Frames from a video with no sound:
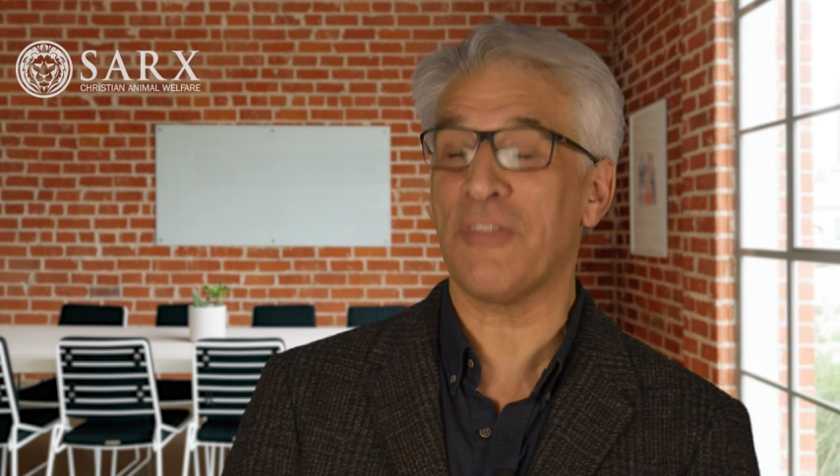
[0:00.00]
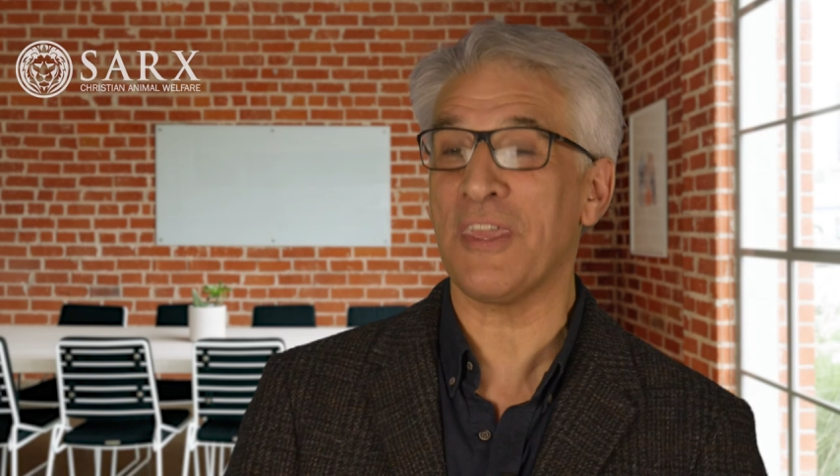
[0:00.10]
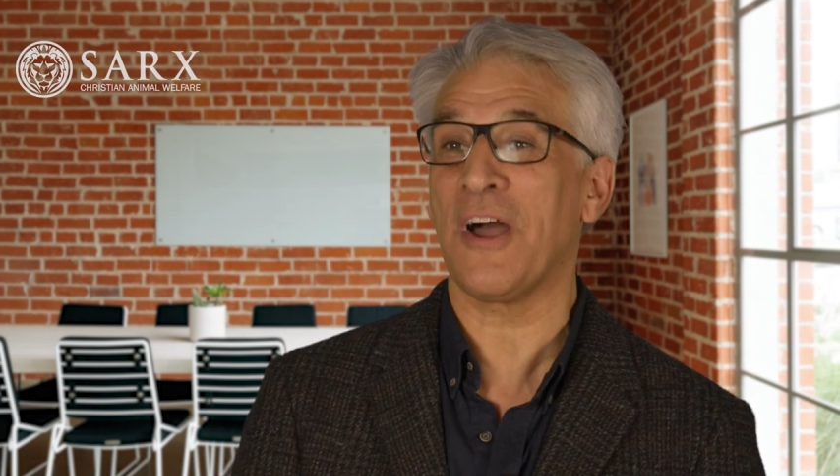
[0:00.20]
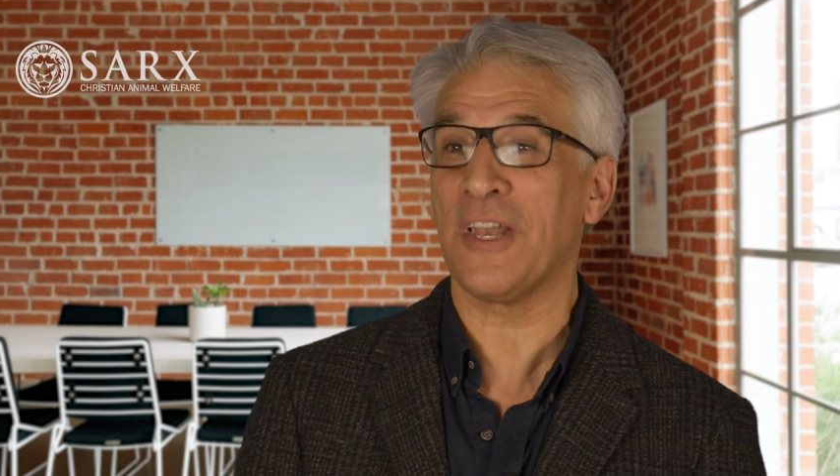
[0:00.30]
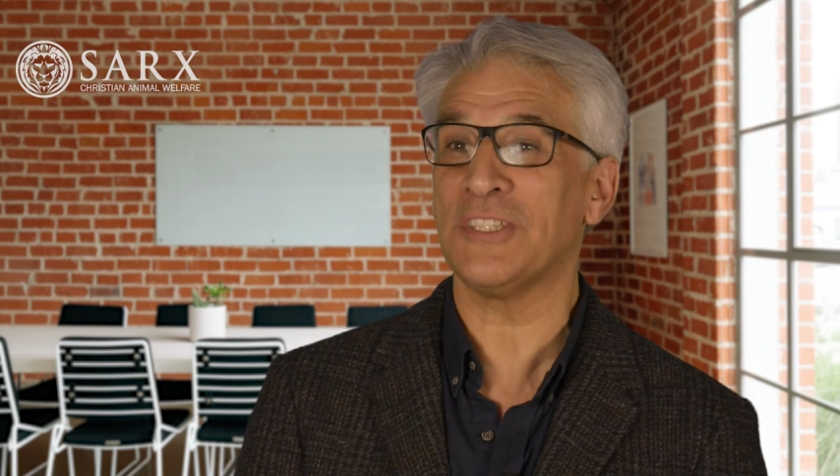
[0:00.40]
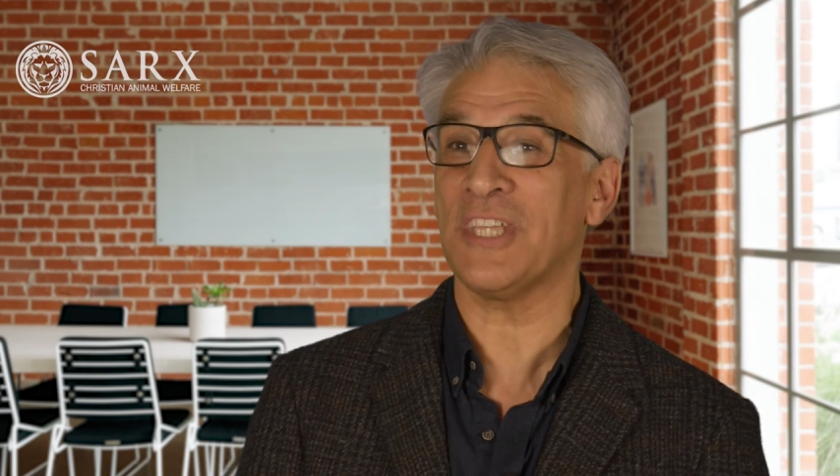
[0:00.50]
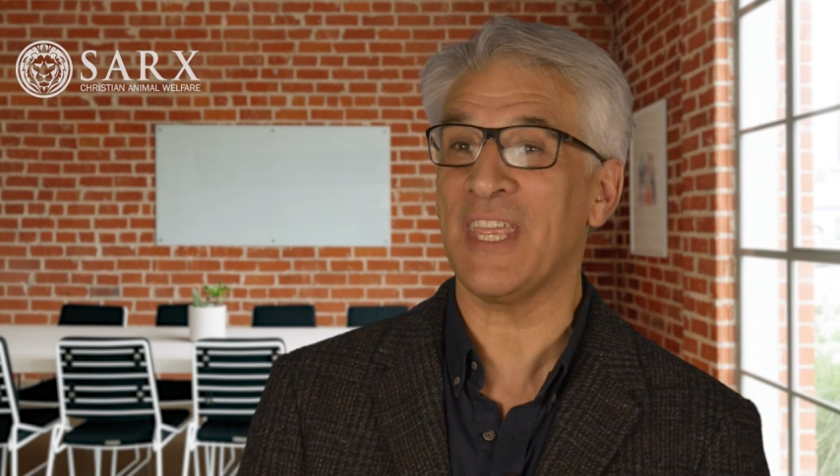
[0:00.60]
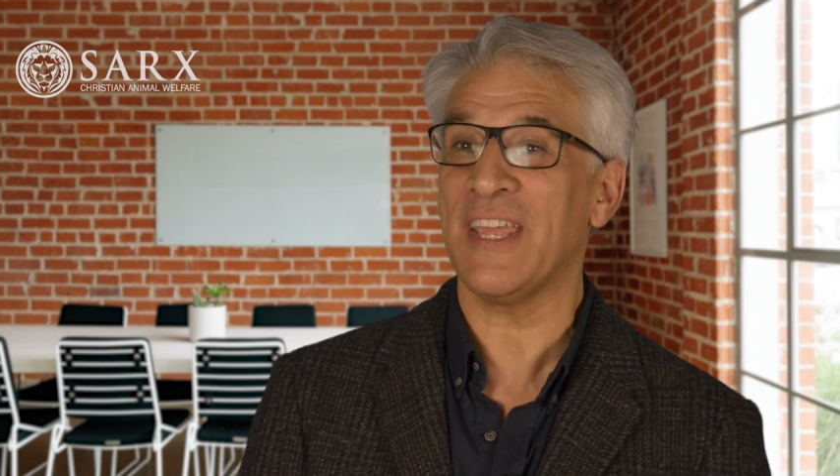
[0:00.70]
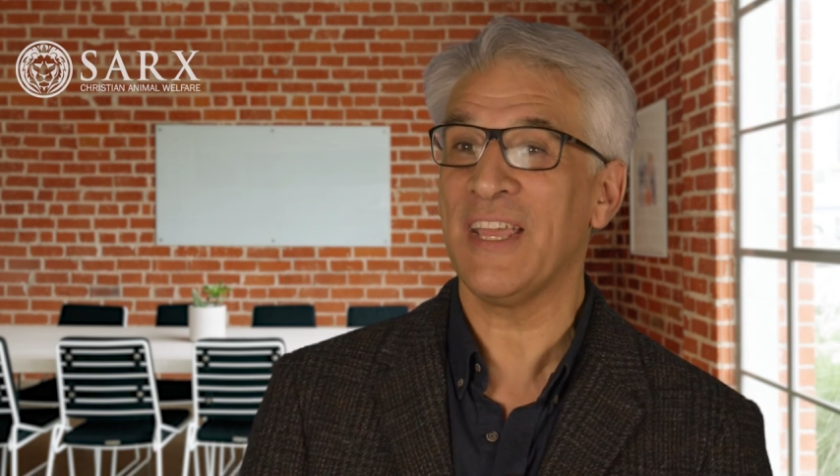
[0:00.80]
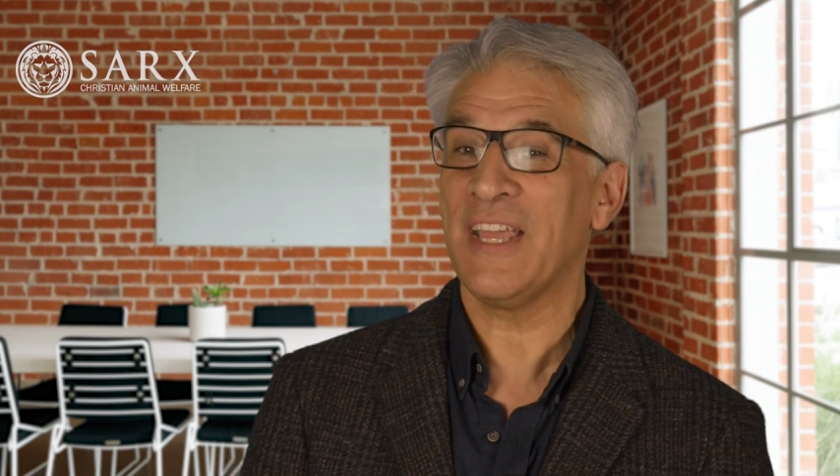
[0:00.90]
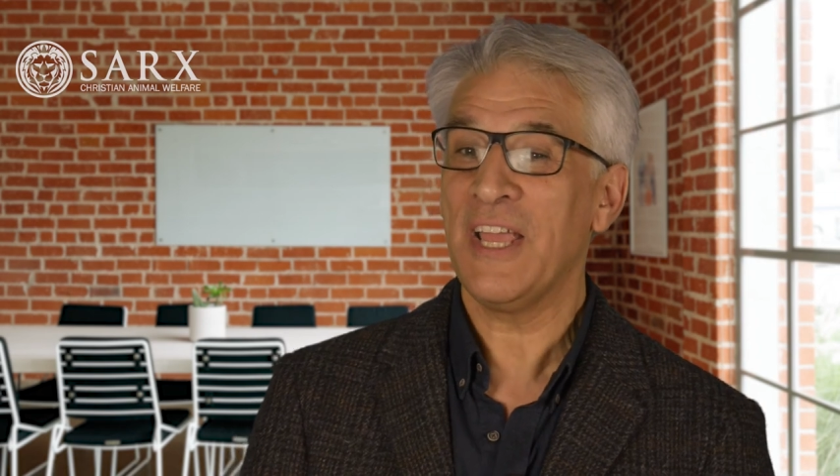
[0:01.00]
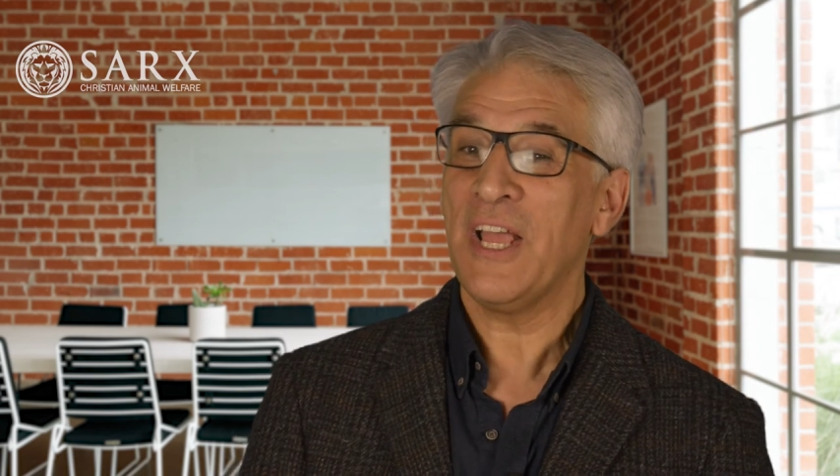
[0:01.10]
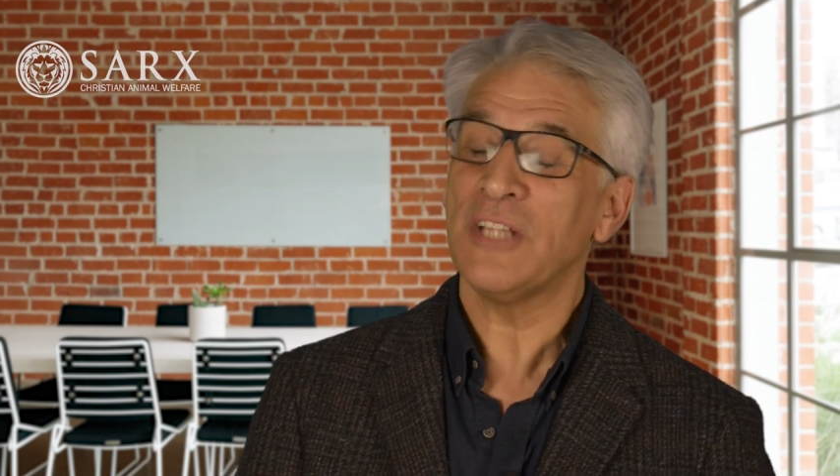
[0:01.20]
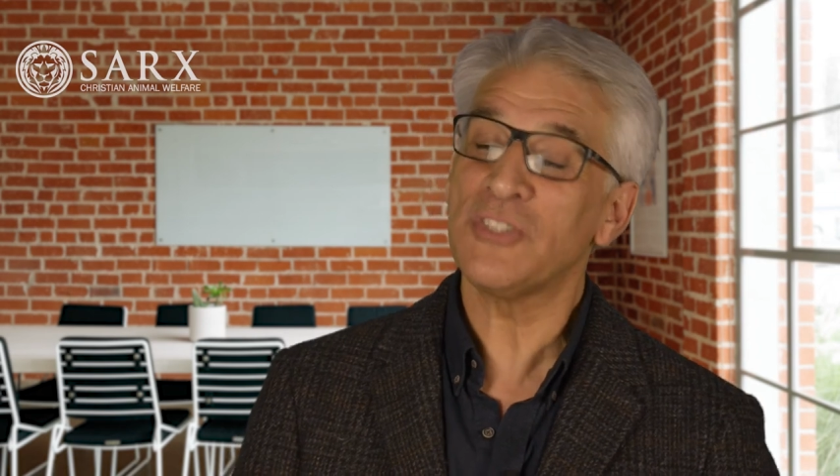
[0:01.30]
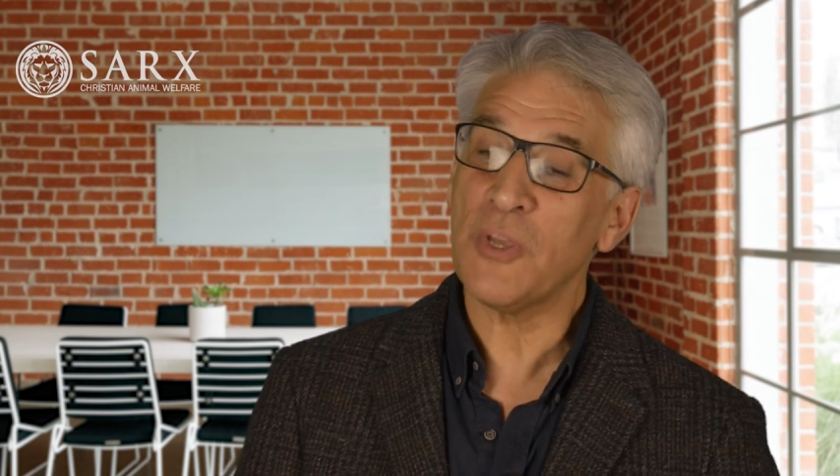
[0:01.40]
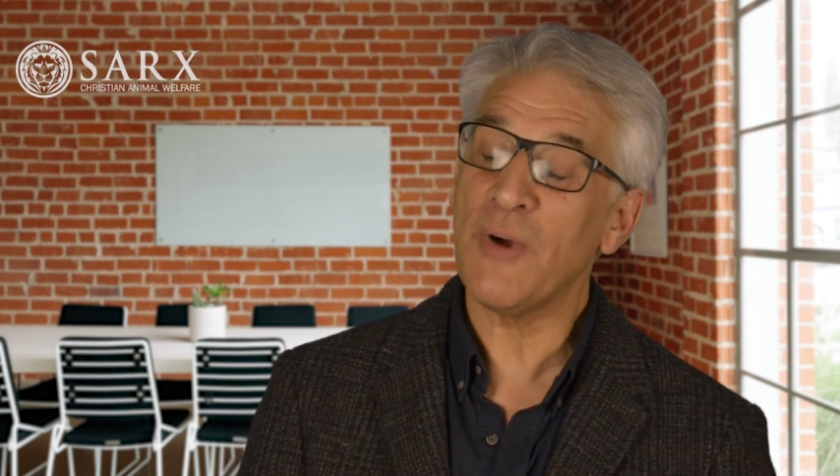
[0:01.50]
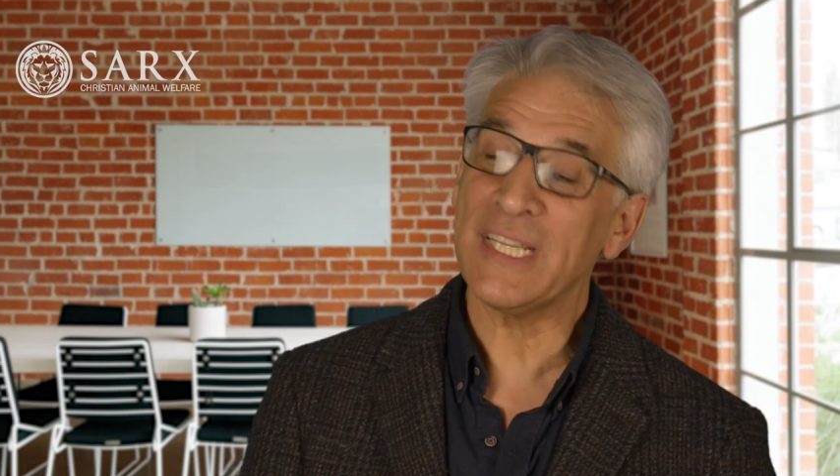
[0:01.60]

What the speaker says: theology. And so